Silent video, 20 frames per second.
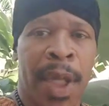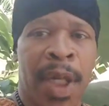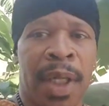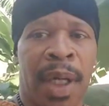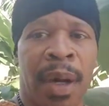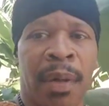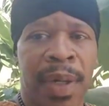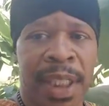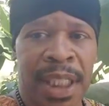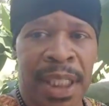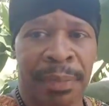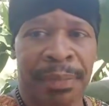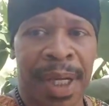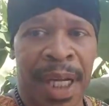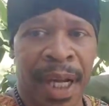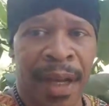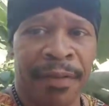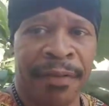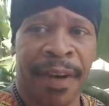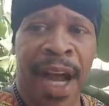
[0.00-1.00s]
with some
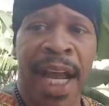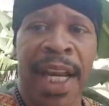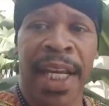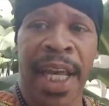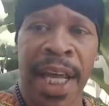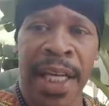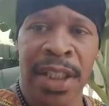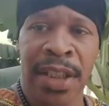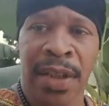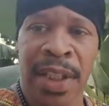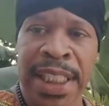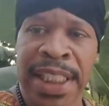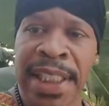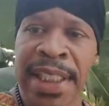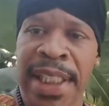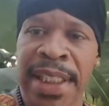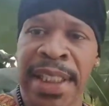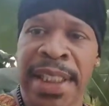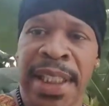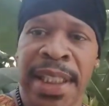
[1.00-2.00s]
financial
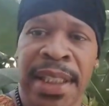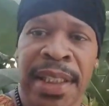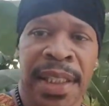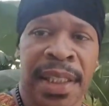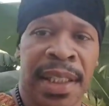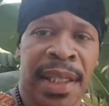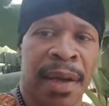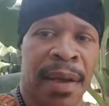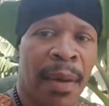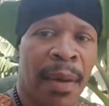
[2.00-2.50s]
assistance.